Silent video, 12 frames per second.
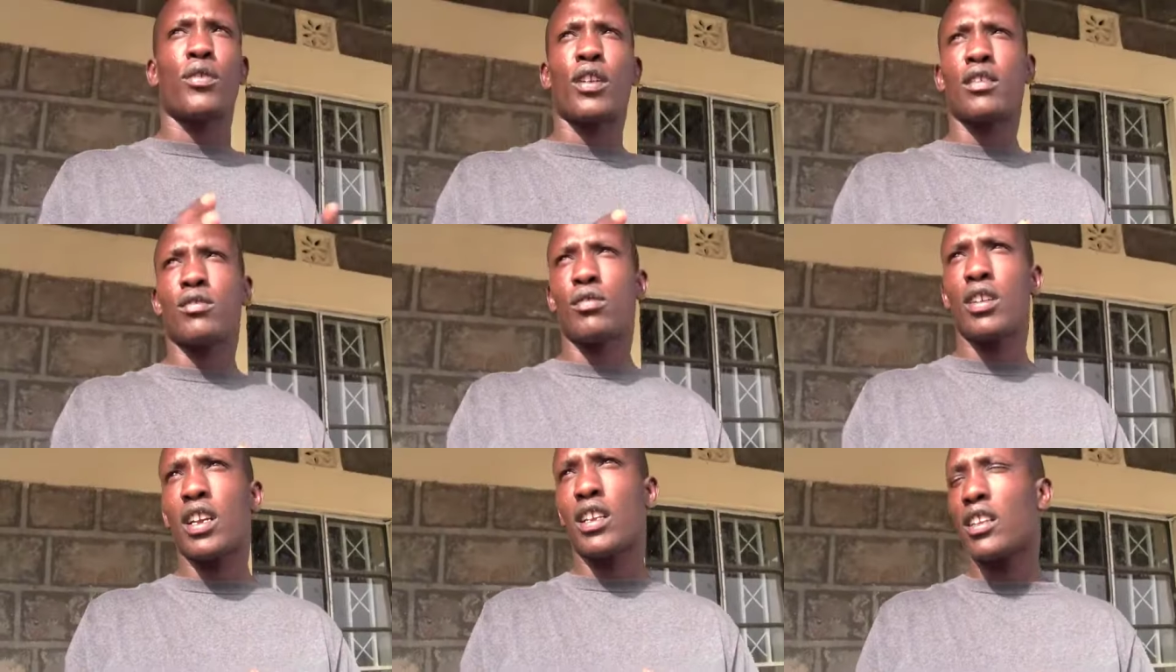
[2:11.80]
for us to
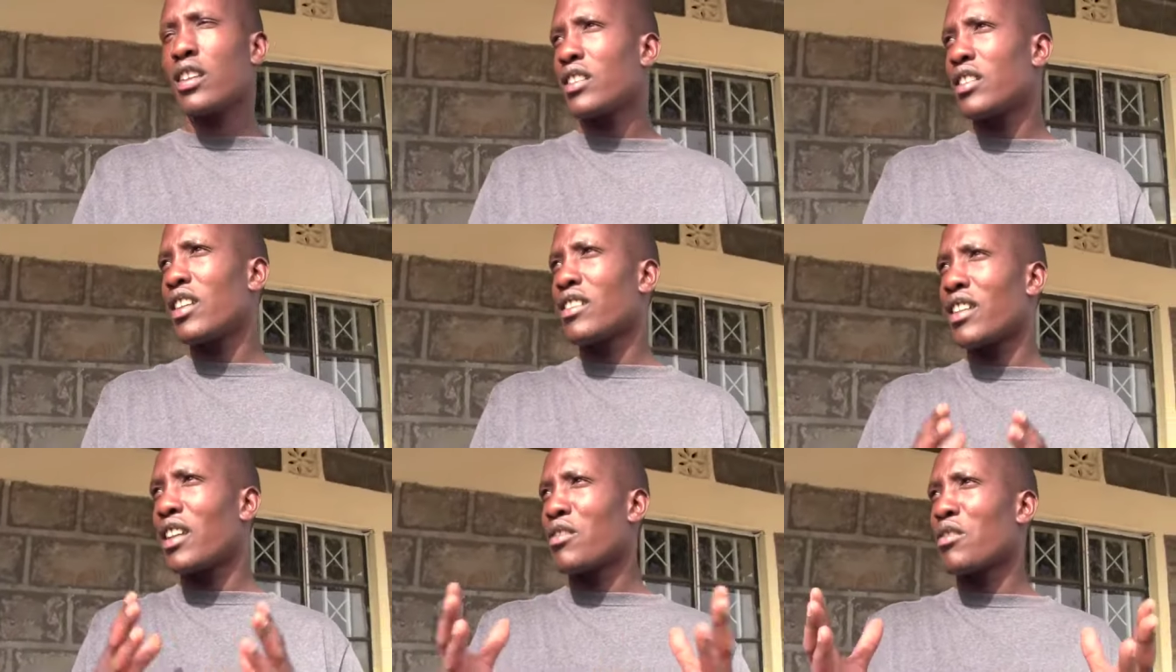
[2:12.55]
get
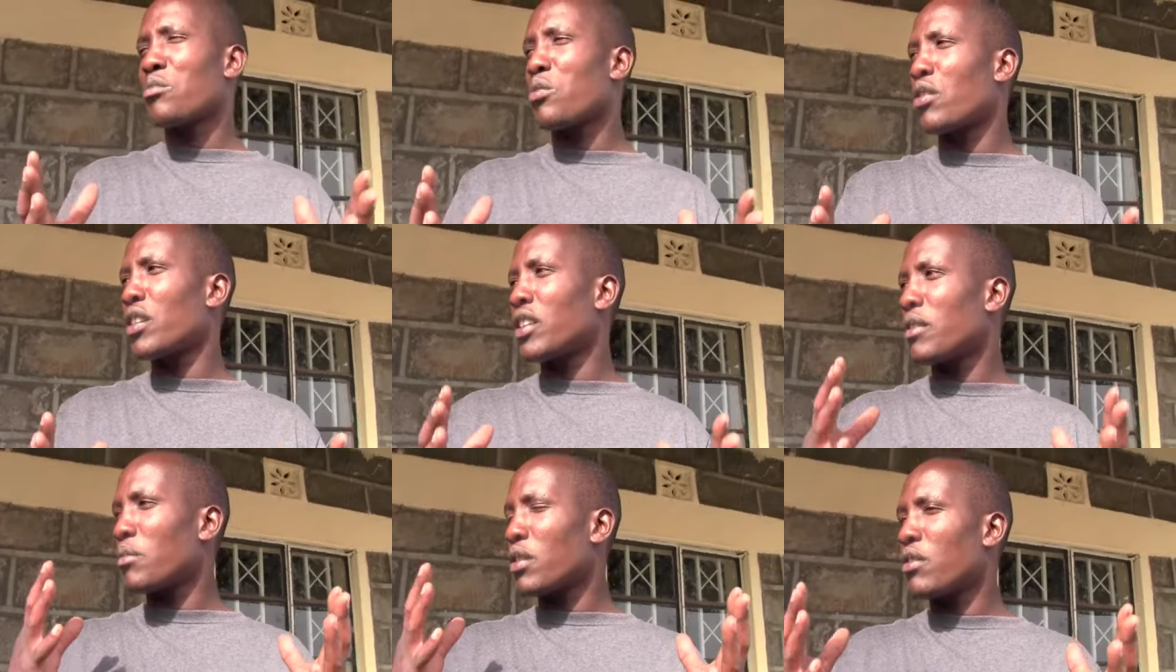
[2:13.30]
this little boy in
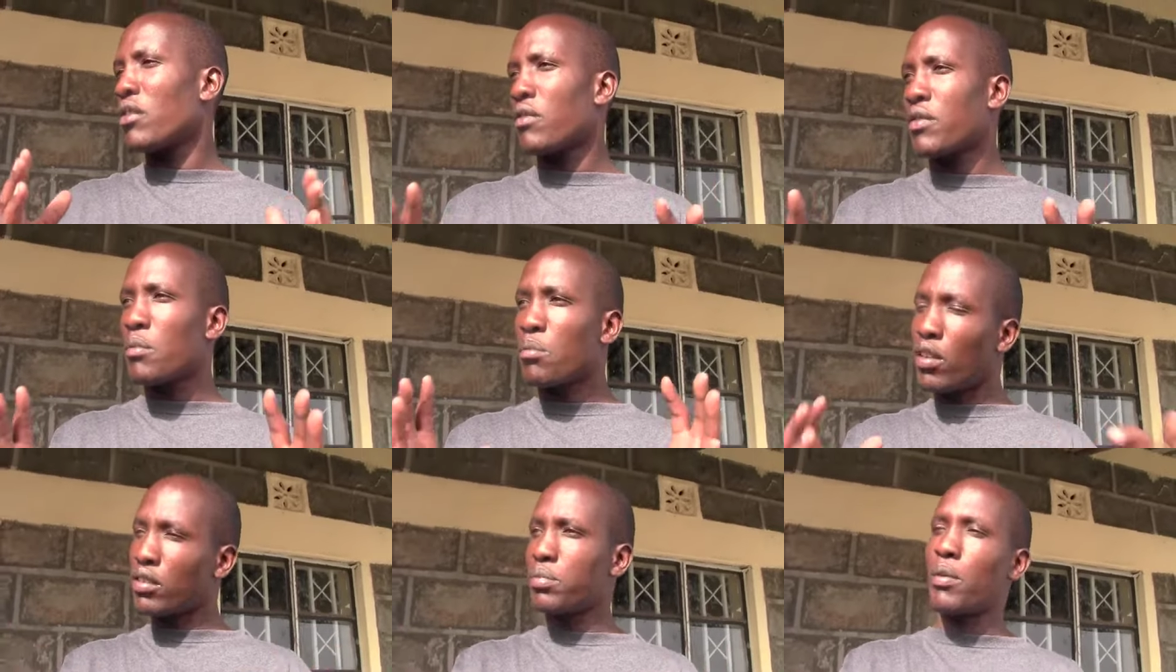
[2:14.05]
the middle of the
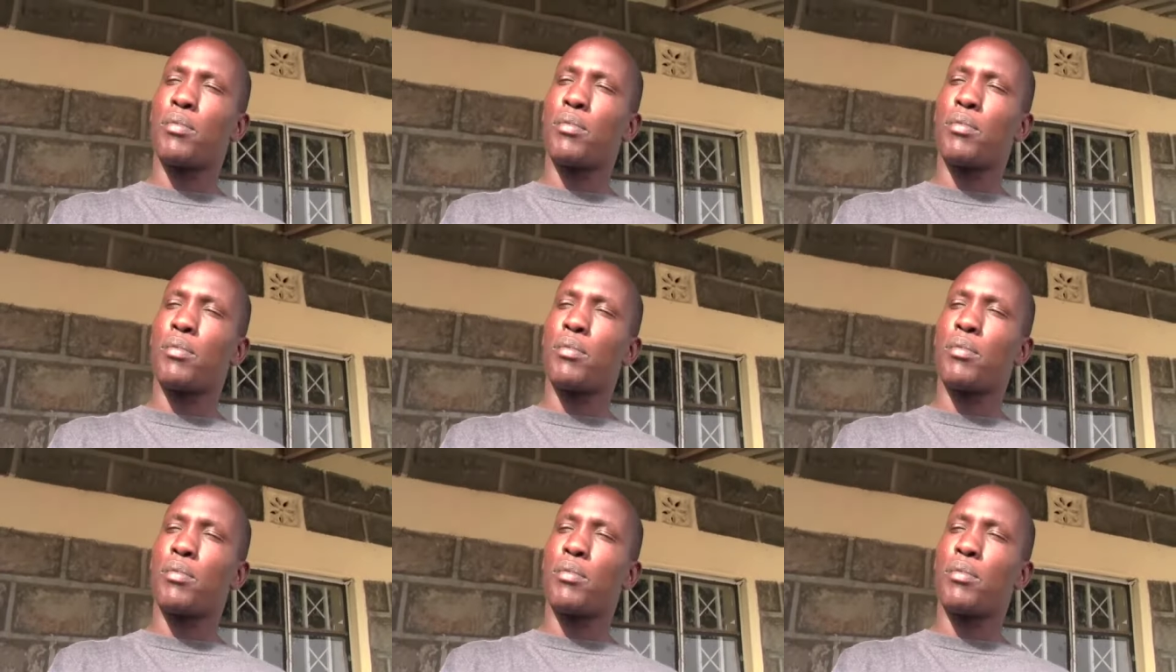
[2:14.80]
most